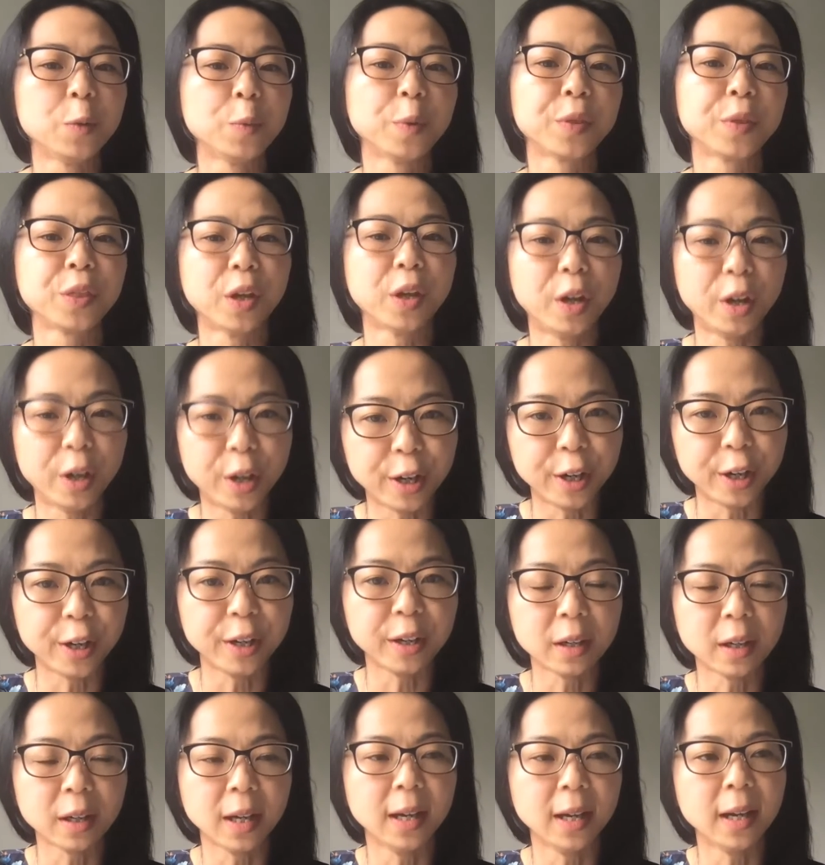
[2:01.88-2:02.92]
with the
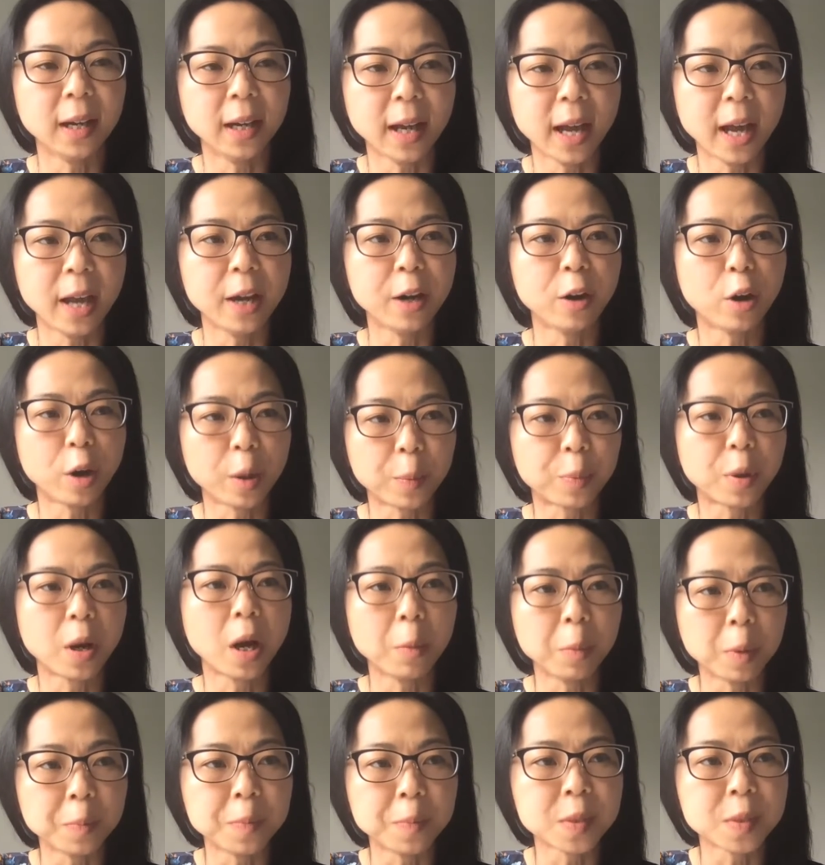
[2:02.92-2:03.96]
heart and heart
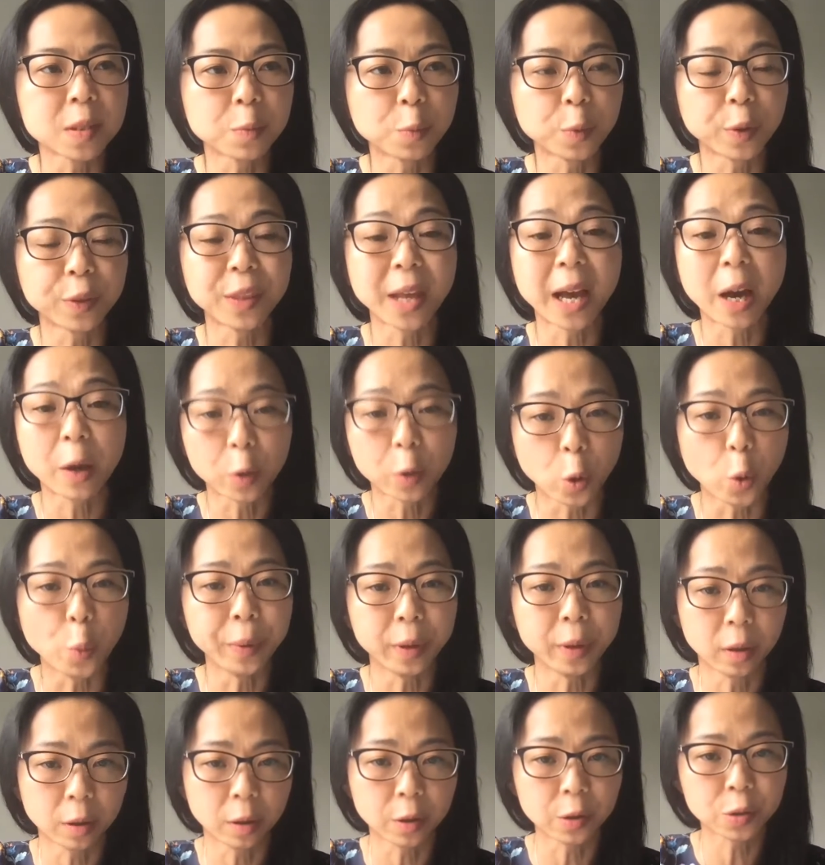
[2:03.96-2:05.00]
problems without open
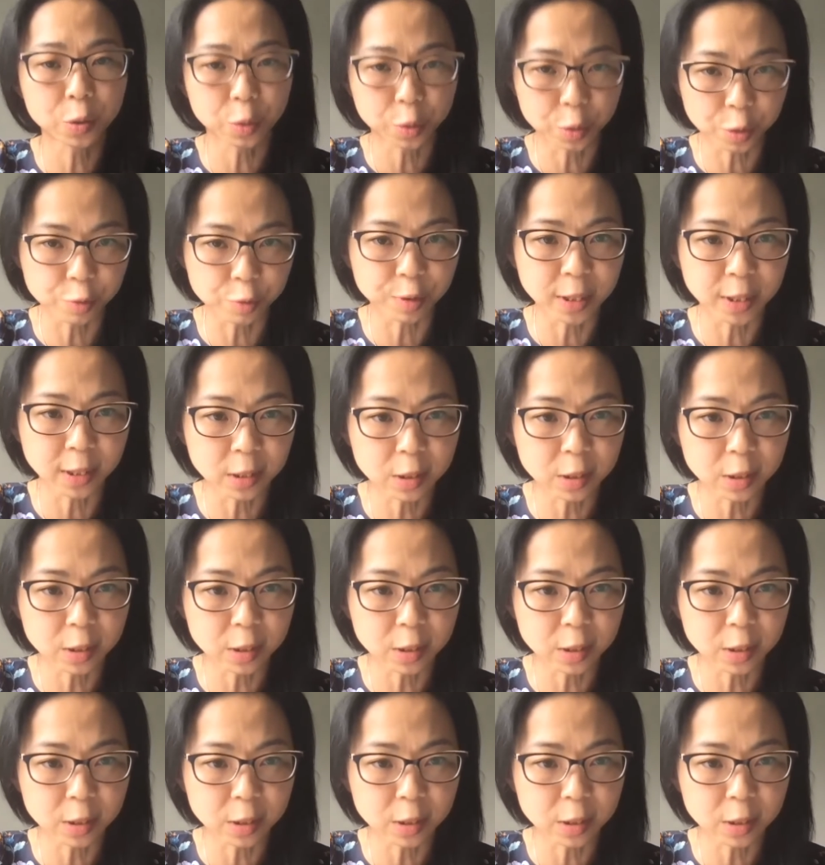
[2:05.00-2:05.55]
heart surgery.